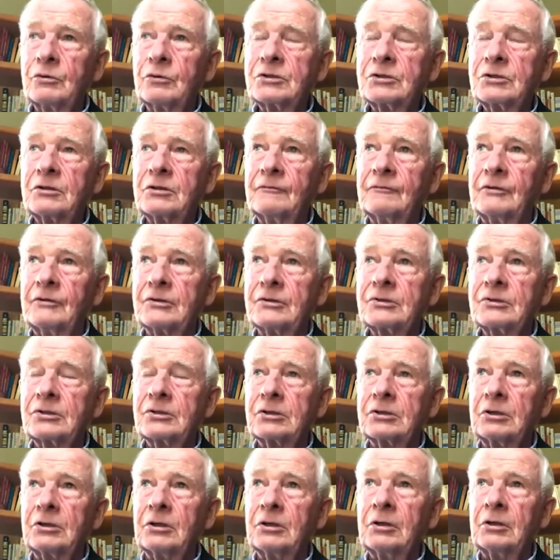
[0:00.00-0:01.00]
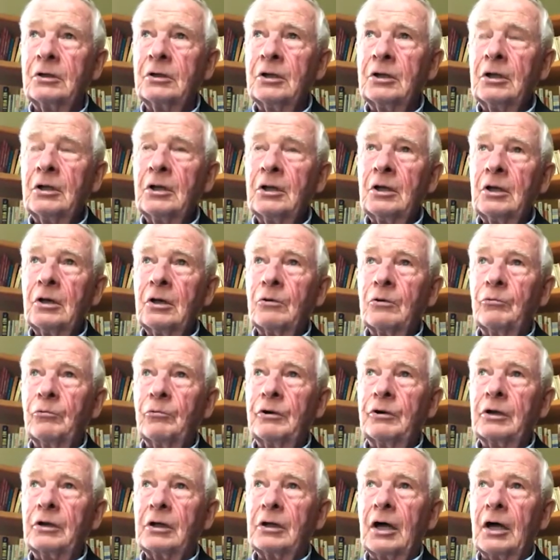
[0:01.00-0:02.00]
realize that.
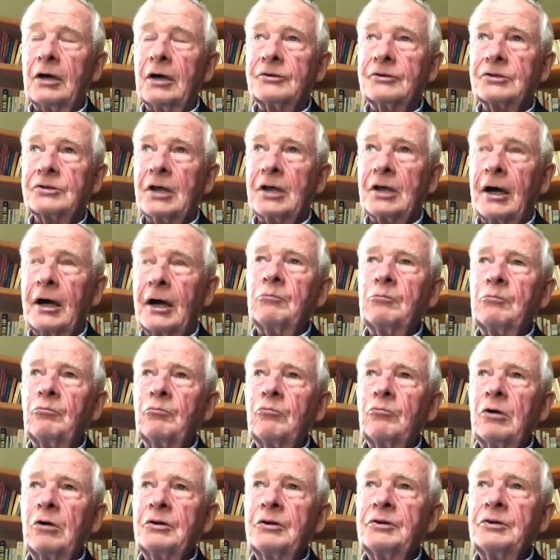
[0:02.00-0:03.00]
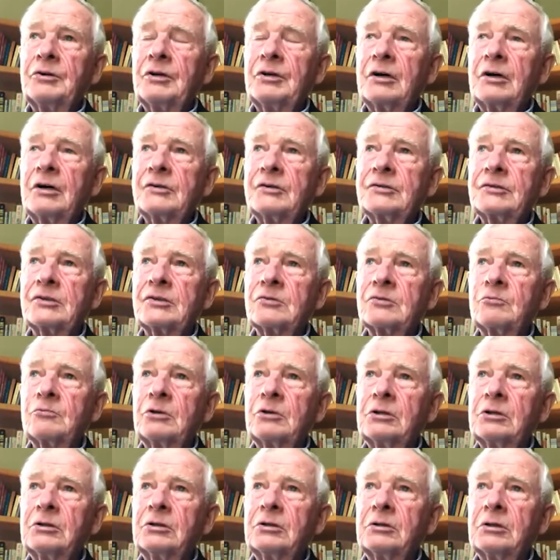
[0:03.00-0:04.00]
But I think what one does is one
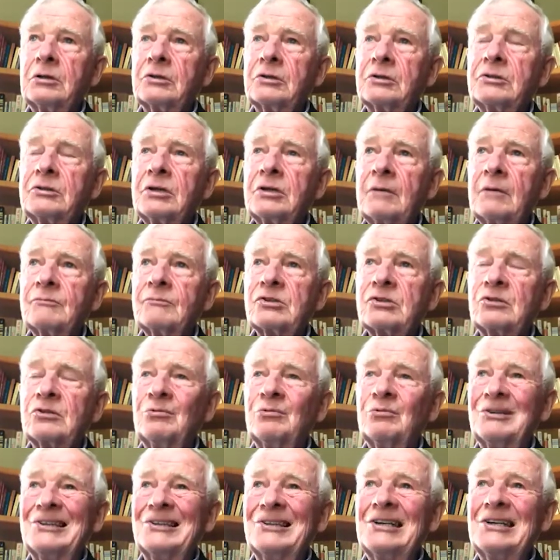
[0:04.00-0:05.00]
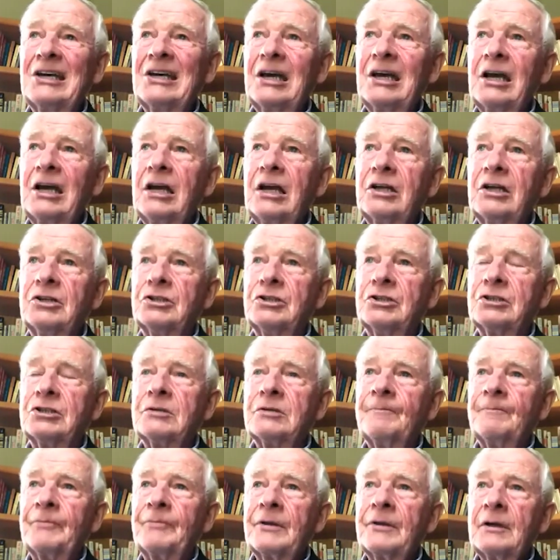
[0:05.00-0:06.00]
attempts to engage
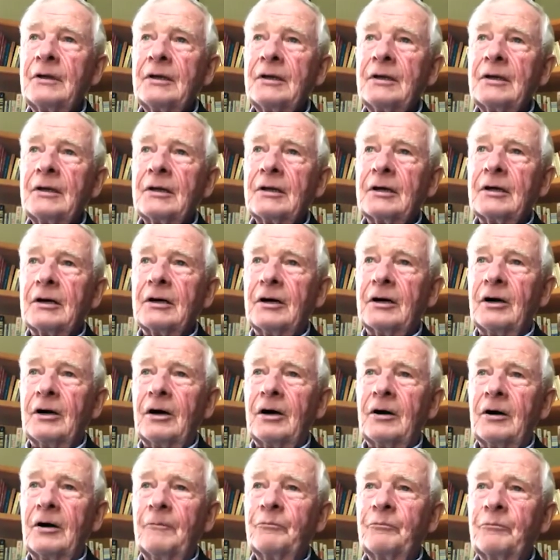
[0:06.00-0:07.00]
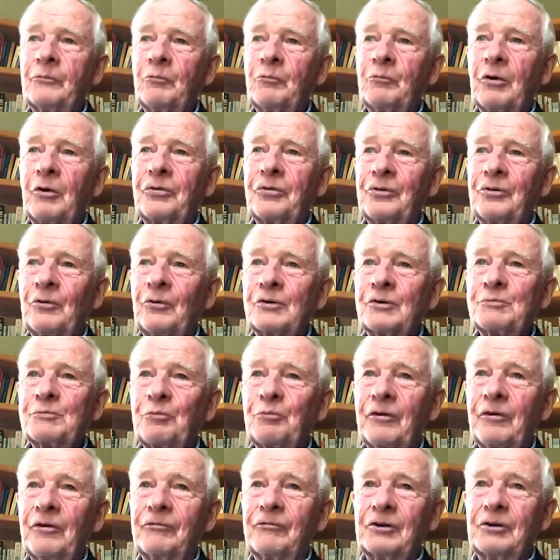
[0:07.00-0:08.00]
with those privileged people,
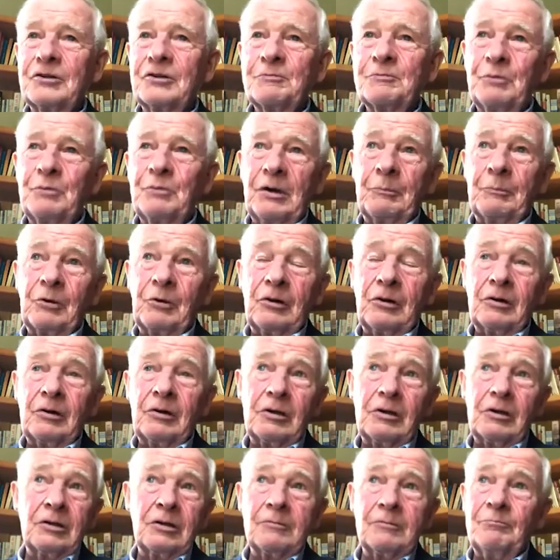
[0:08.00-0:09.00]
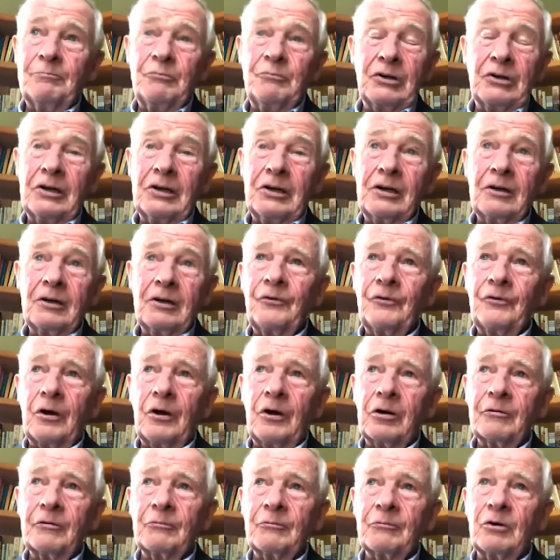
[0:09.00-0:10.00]
beginning with when they were students and then following
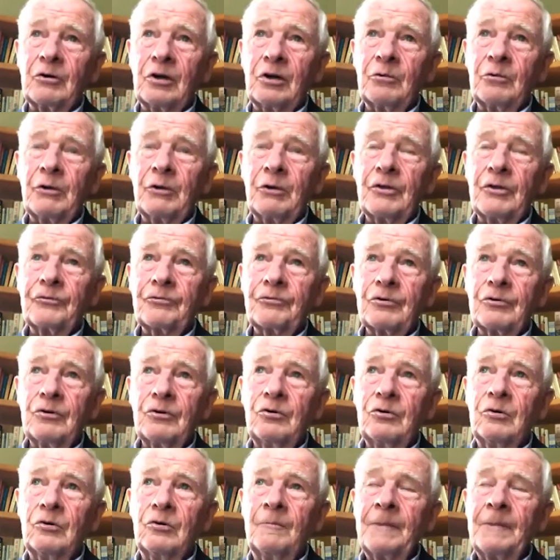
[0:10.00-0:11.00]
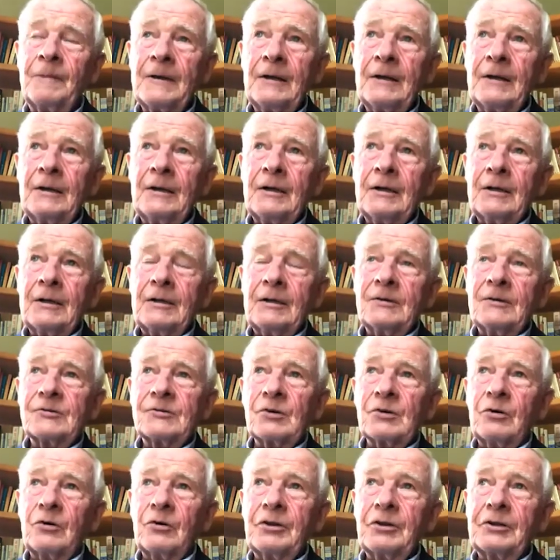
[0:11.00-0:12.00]
all the way through, so that
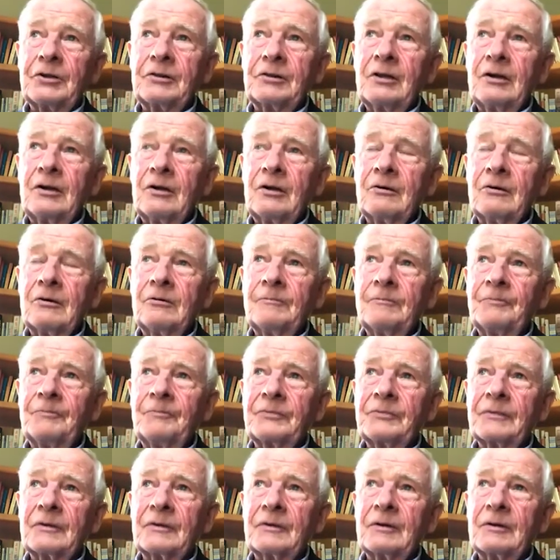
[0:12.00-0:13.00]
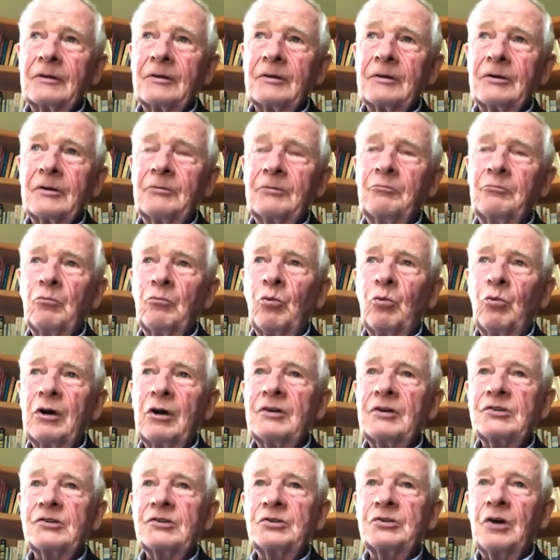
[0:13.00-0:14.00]
that one is not asking
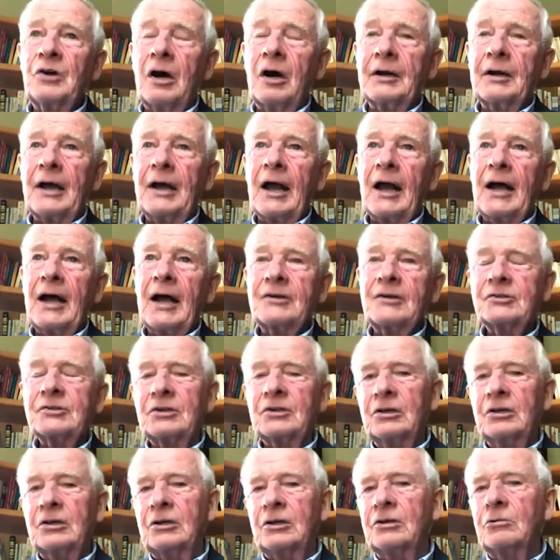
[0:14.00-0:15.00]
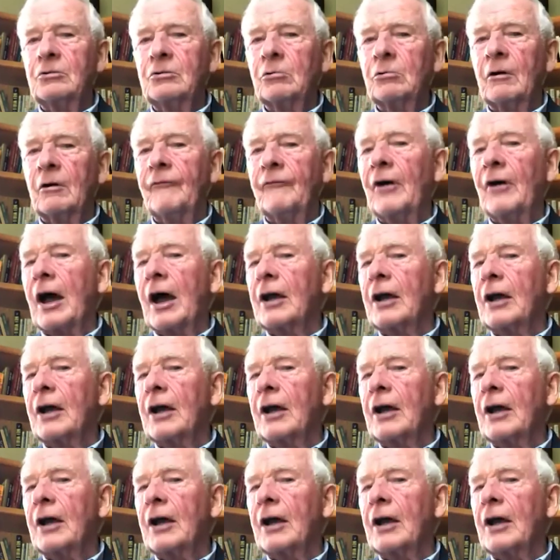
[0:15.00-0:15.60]
into a vacuum, but one is